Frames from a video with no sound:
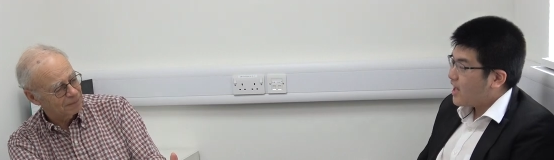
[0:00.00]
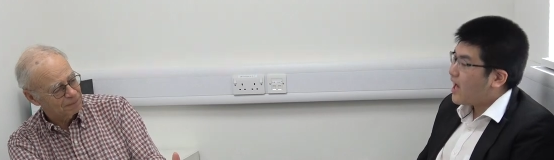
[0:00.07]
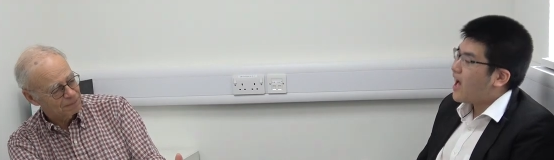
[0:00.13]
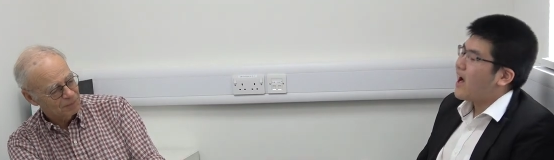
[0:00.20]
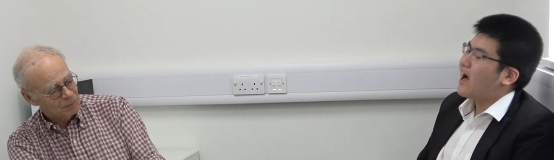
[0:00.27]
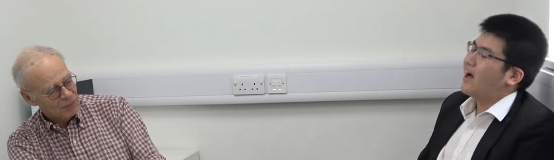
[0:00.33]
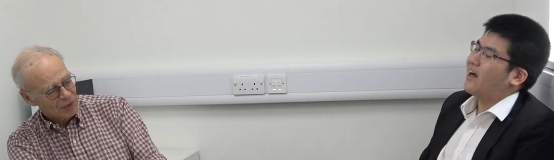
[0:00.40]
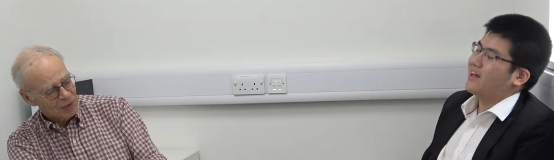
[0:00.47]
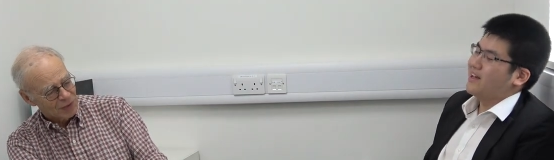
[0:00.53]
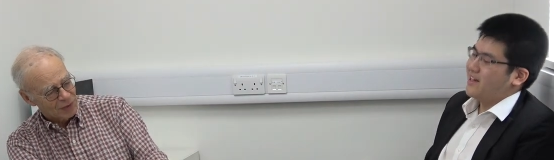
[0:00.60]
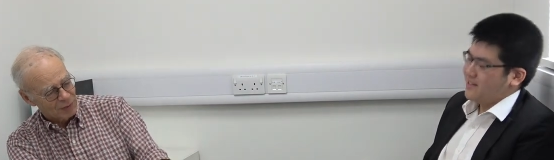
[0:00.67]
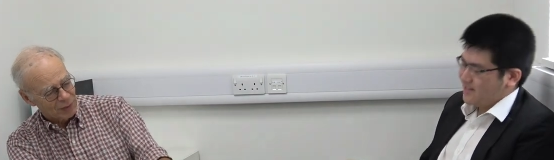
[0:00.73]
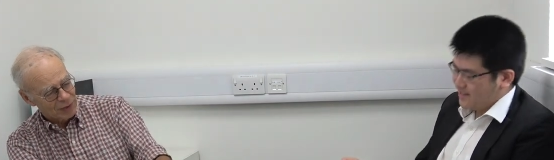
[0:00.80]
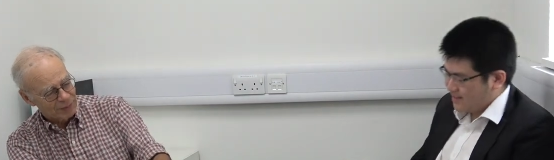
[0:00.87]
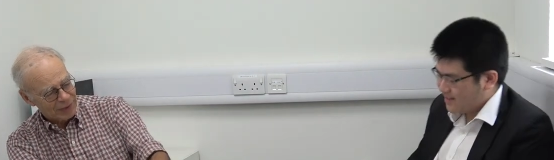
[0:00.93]
Speaker 1: um, ah,
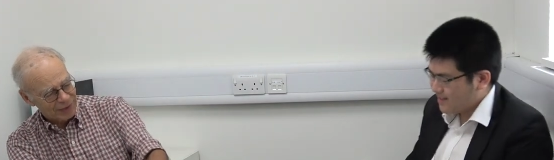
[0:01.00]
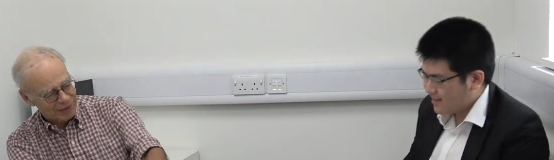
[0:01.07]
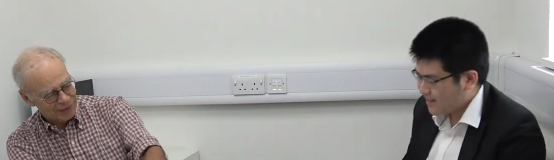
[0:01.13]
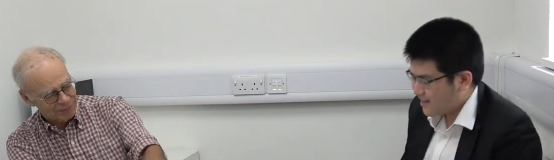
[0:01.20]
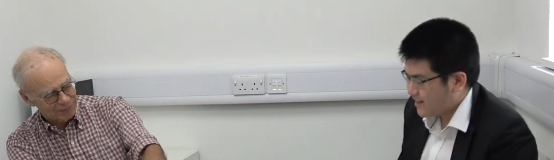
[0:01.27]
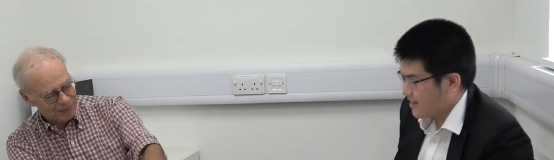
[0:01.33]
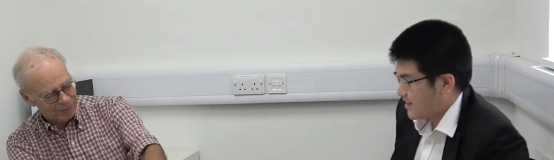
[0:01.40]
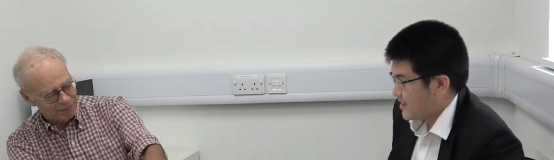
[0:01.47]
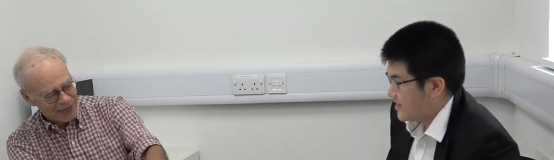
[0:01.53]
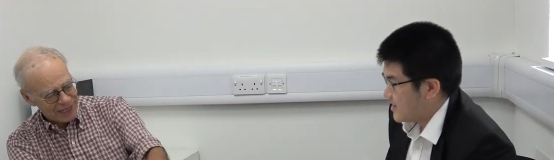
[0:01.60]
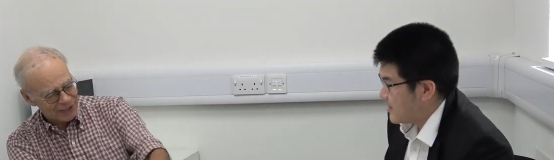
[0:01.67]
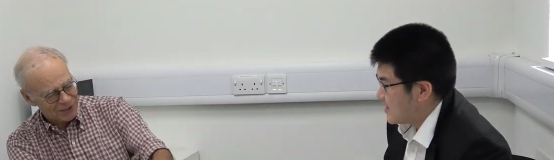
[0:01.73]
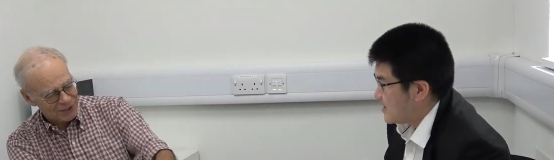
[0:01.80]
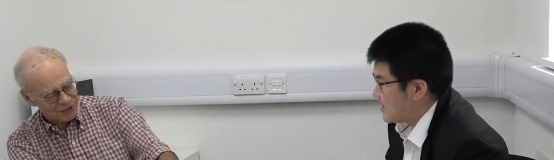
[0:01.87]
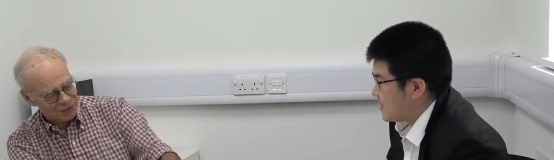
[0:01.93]
yes. the one about the, the
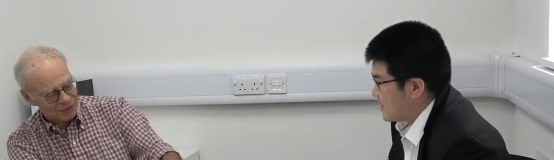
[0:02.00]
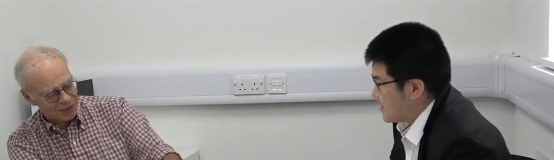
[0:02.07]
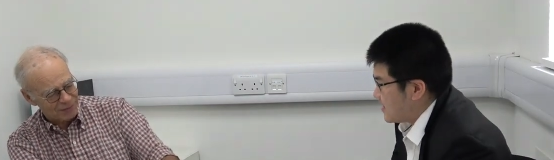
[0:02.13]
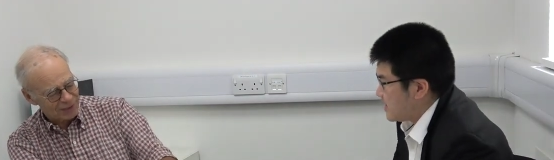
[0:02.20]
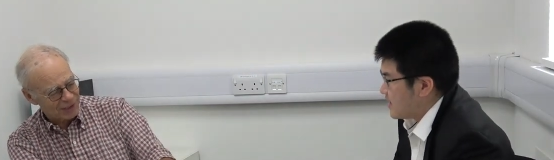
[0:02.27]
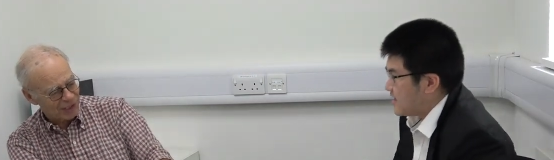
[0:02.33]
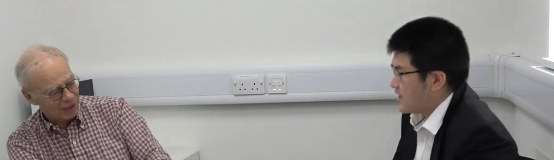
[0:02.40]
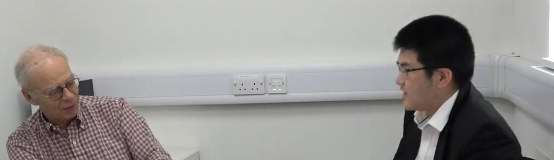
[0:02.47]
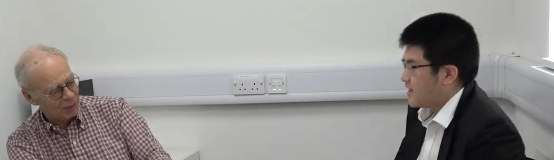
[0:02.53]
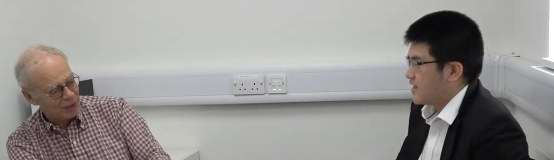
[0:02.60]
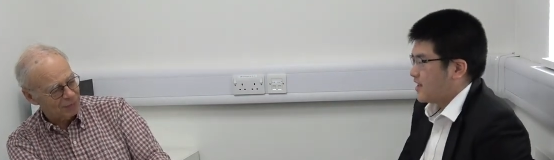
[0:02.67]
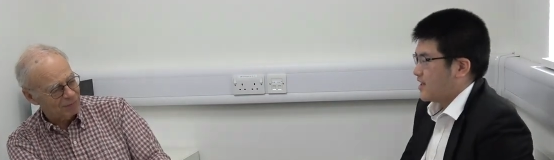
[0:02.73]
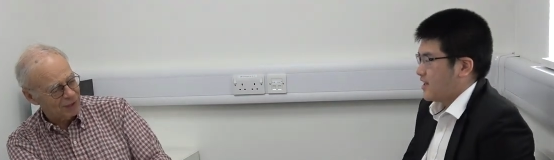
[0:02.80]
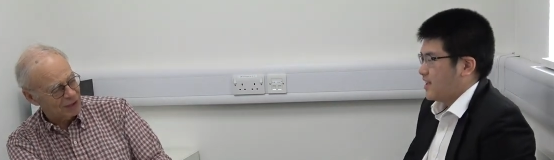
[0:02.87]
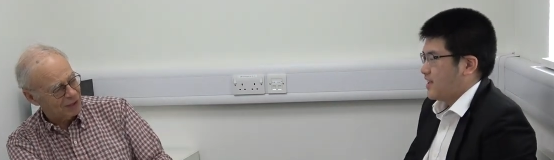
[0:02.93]
bandits who come and take
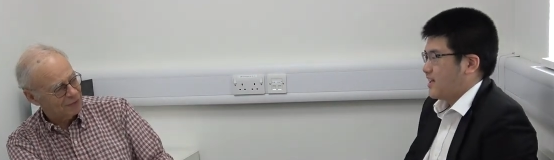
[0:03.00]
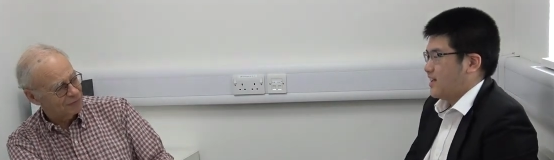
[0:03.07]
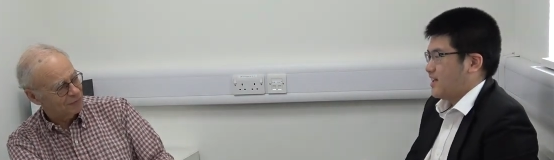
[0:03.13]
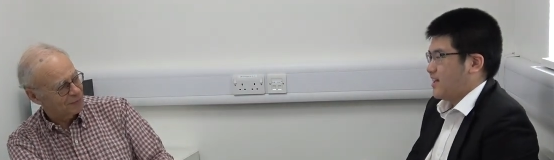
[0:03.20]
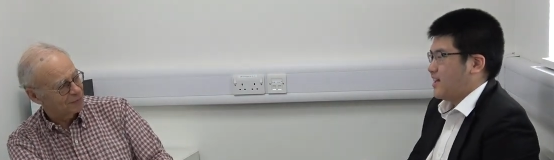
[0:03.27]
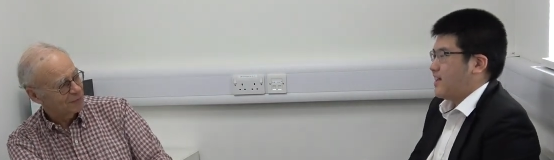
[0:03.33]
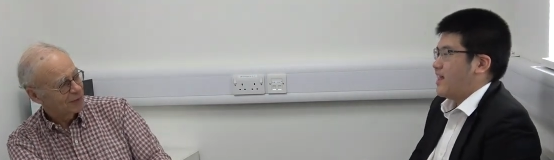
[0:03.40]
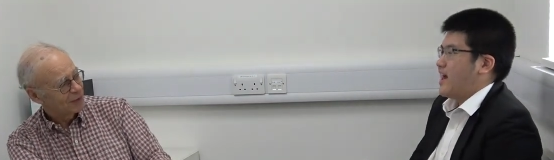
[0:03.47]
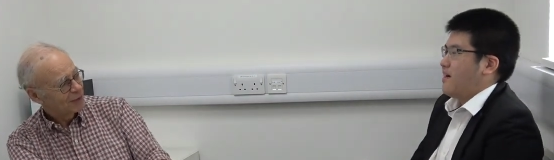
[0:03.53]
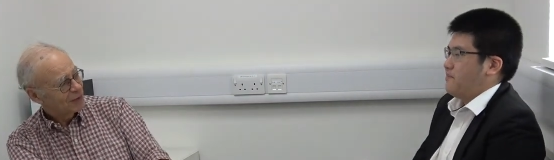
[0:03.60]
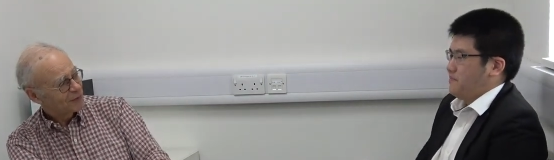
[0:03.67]
one bean from yeah.